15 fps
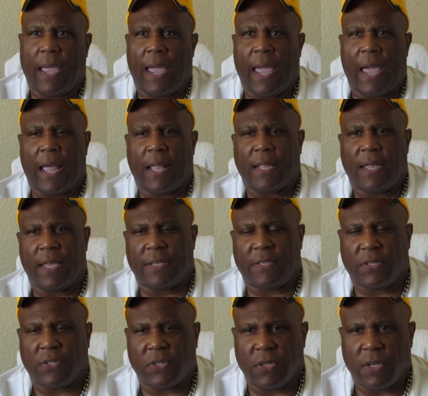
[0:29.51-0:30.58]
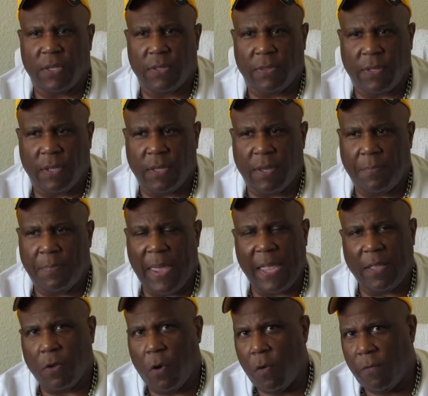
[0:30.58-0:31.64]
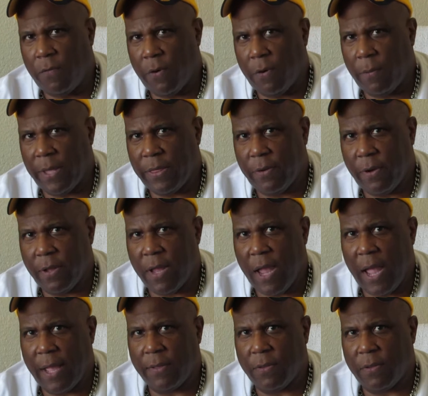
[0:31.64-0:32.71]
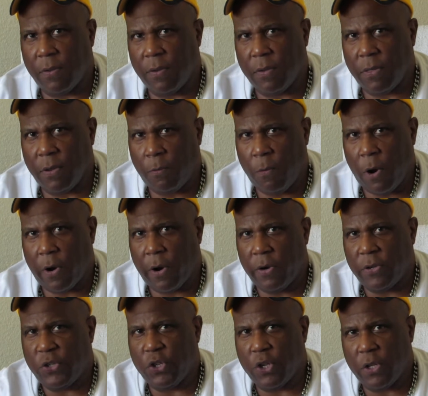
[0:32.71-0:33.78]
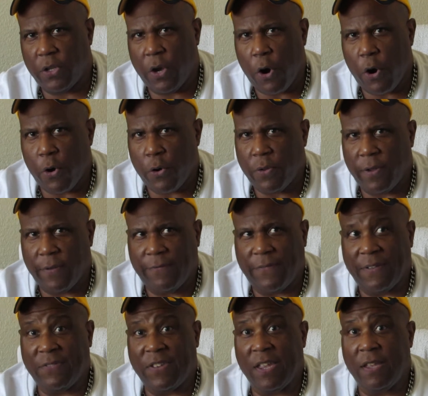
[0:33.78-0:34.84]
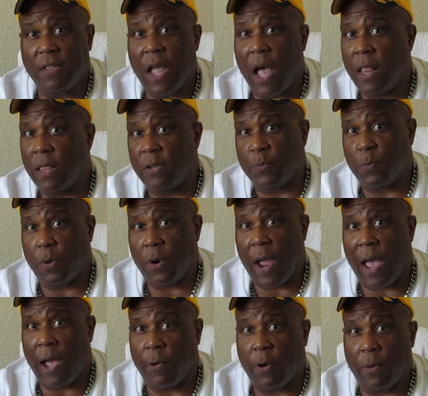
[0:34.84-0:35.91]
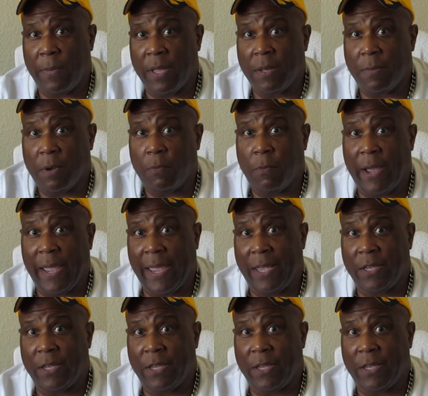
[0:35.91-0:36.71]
And it's the debate over whether or not the workers should earn $15 per hour minimum wage.